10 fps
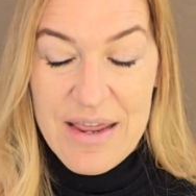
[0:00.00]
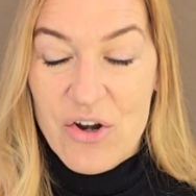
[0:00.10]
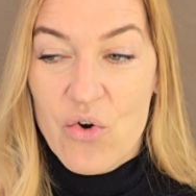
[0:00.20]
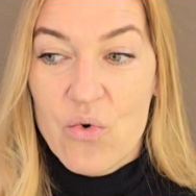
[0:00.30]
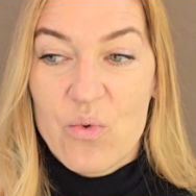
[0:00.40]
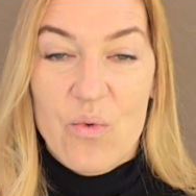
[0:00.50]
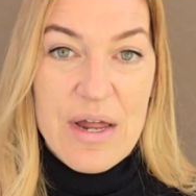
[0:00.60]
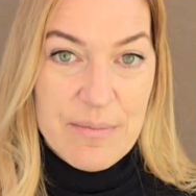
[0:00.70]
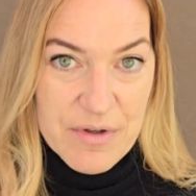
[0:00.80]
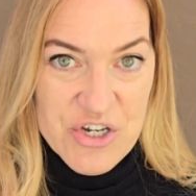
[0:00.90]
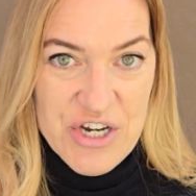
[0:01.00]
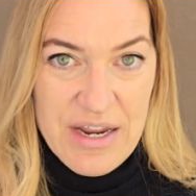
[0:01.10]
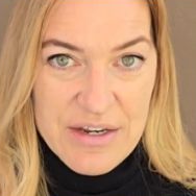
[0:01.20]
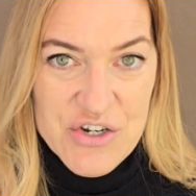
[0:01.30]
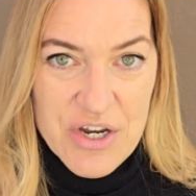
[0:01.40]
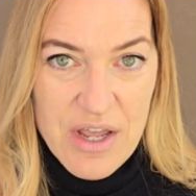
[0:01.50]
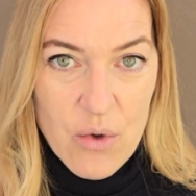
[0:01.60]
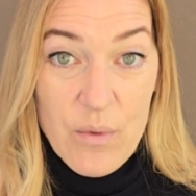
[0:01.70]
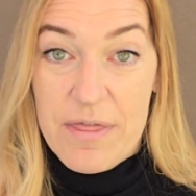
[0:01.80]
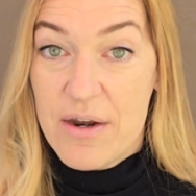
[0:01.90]
incredible change
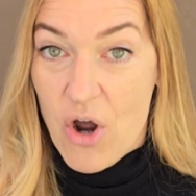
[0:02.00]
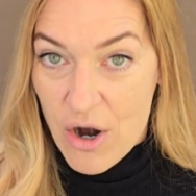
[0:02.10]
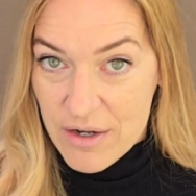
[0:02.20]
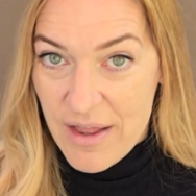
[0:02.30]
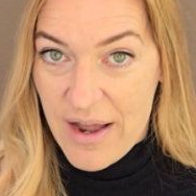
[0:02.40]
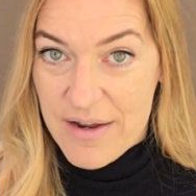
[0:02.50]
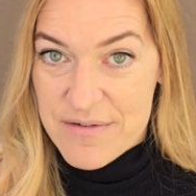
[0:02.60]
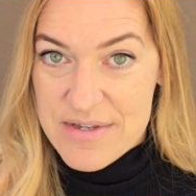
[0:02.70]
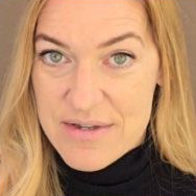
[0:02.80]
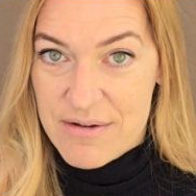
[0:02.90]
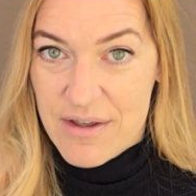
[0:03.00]
within our lives,